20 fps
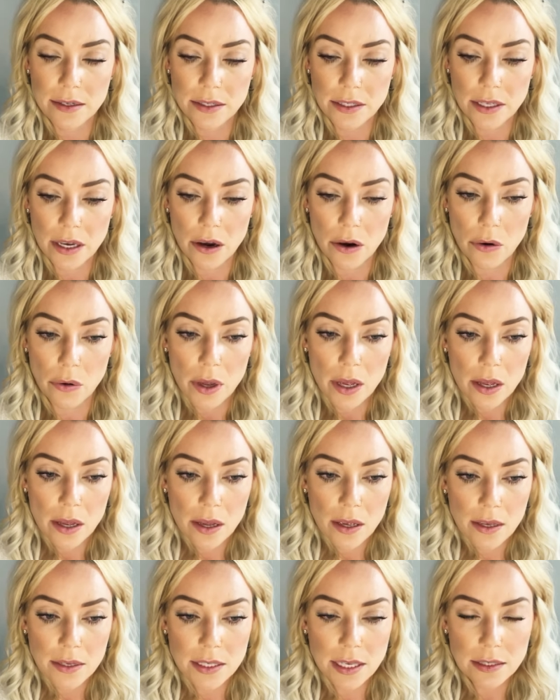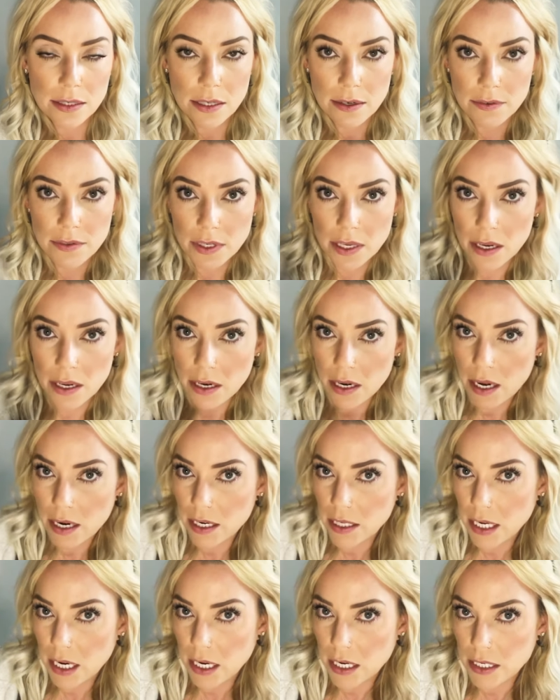So sensitive skin, kind
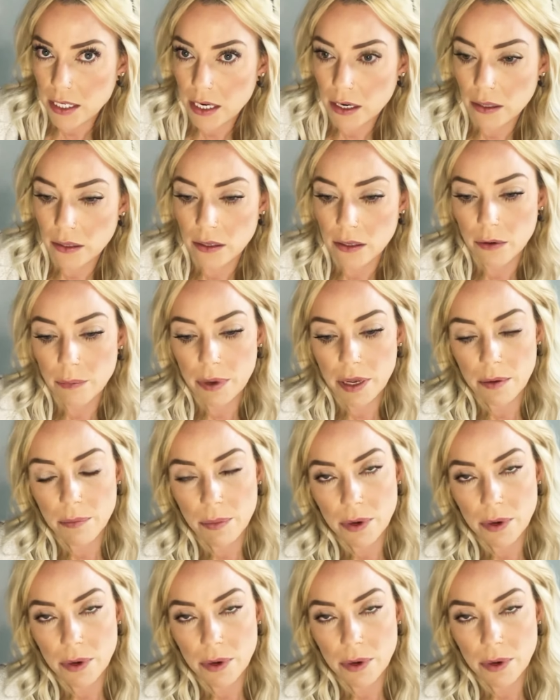of take it down a little bit,